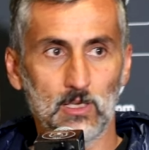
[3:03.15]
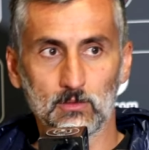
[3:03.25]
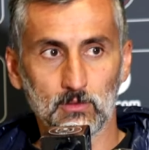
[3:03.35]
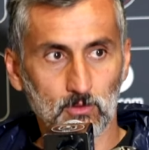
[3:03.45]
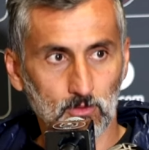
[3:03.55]

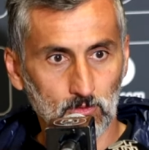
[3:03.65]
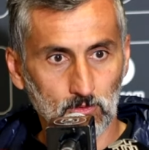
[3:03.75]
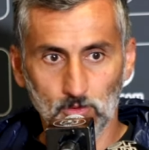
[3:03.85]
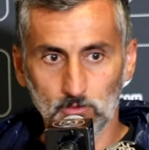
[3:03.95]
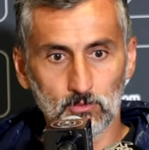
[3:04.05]

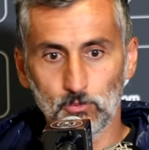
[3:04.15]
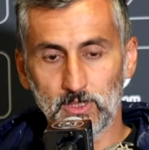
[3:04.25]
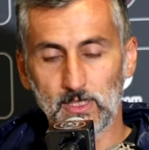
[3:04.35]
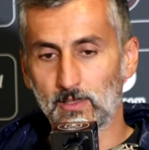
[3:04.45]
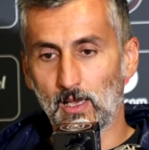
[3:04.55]
and
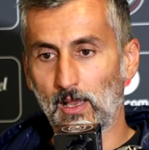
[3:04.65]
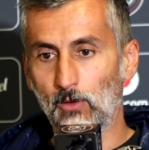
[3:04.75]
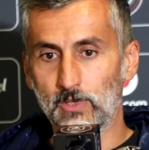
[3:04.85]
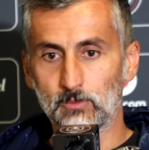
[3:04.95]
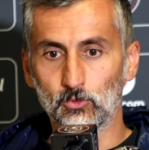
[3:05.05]
we didn't
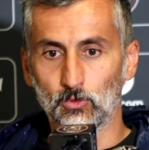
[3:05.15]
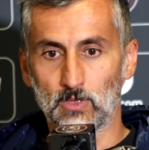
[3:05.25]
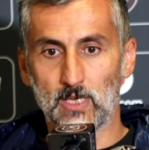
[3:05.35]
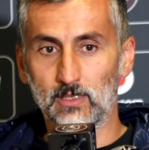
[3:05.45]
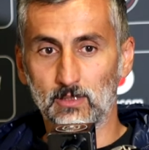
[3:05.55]
allow them to
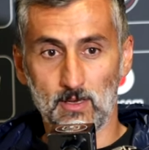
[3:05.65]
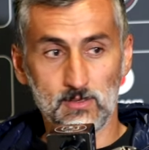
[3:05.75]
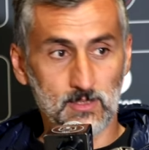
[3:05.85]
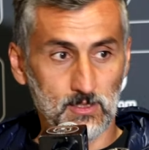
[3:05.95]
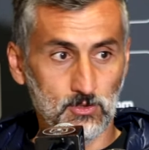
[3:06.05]
run in
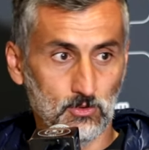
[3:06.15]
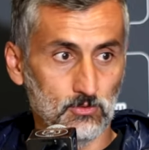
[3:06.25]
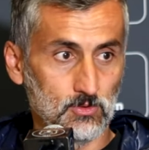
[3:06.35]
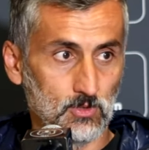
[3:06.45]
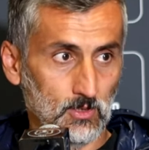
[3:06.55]

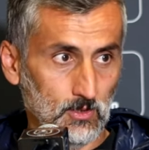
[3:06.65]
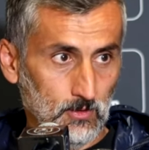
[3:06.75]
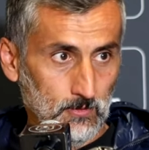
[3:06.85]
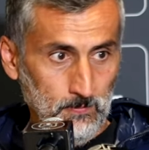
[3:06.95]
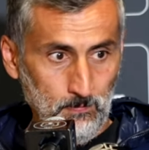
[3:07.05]
transitions.
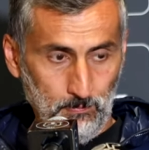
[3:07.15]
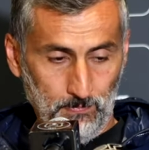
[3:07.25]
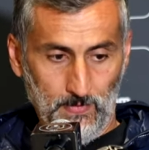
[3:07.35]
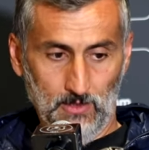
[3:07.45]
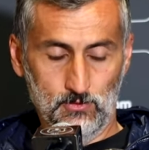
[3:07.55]

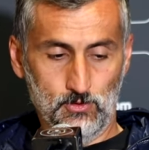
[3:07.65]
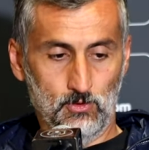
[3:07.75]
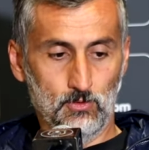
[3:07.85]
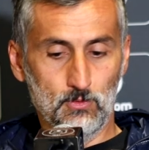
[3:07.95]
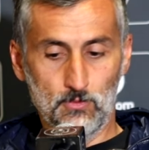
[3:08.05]

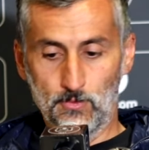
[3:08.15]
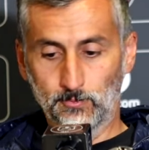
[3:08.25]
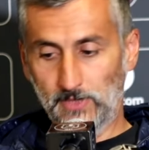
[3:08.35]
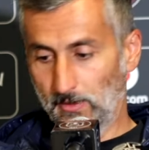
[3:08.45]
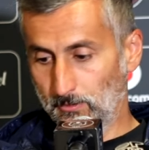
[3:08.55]
So
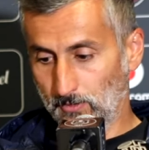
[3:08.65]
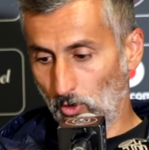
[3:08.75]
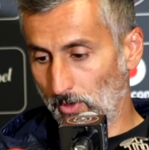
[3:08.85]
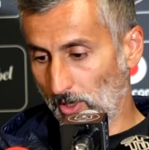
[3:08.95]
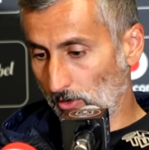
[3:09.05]
yeah,
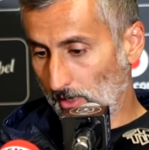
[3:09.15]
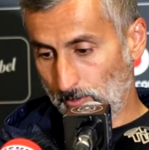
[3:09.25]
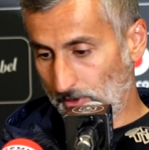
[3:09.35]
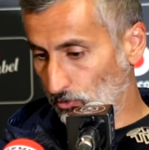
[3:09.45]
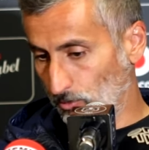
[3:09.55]
overall
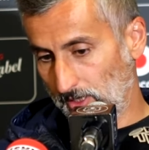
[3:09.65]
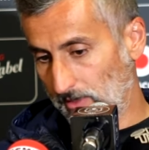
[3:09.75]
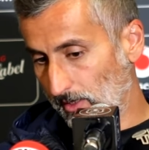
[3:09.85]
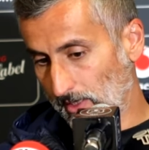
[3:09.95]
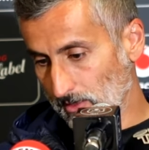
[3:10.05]
happy to be
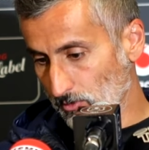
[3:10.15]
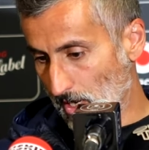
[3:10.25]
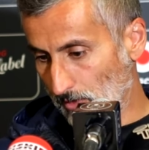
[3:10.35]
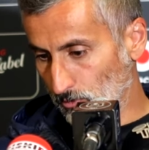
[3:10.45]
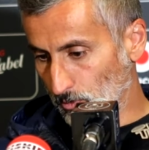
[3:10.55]
in the next
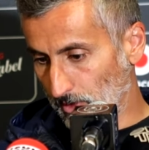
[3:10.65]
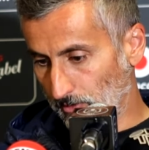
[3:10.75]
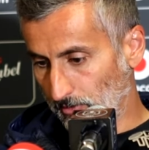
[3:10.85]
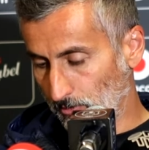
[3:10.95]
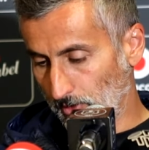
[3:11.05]
round
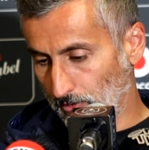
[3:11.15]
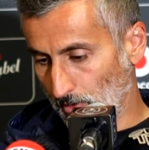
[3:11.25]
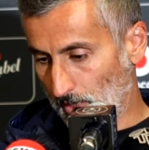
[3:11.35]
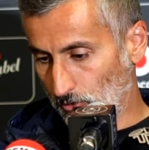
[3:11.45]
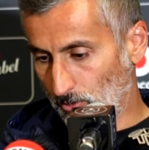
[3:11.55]
with
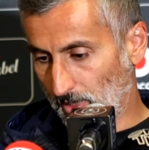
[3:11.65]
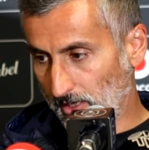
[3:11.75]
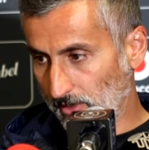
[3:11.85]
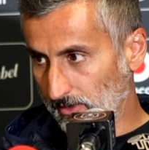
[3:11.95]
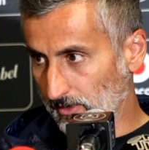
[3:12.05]
Orlando
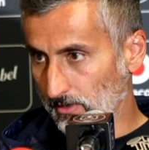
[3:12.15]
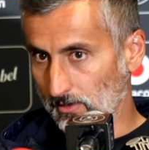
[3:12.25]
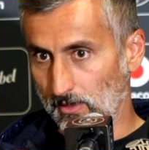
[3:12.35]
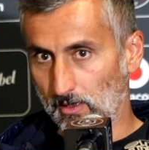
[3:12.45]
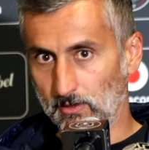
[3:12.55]

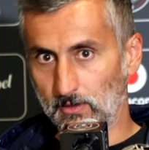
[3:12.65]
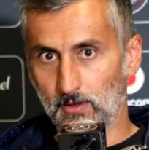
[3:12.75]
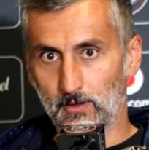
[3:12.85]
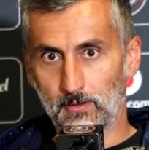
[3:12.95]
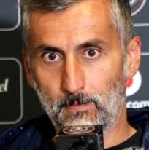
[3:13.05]
Pirates and
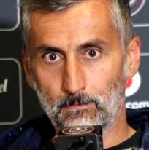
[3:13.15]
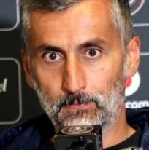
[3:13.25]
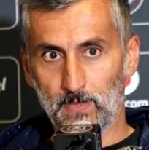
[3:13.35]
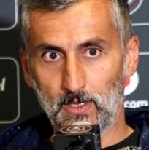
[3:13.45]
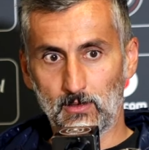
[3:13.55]

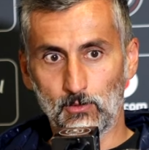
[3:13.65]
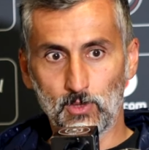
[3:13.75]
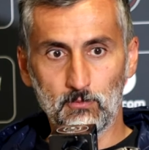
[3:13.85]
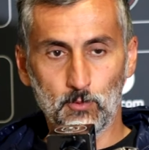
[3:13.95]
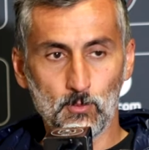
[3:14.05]

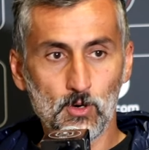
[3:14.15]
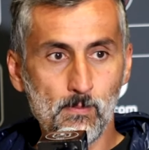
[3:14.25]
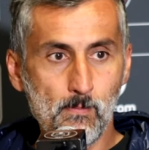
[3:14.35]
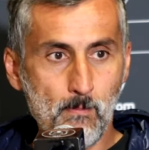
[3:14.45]
looking for more.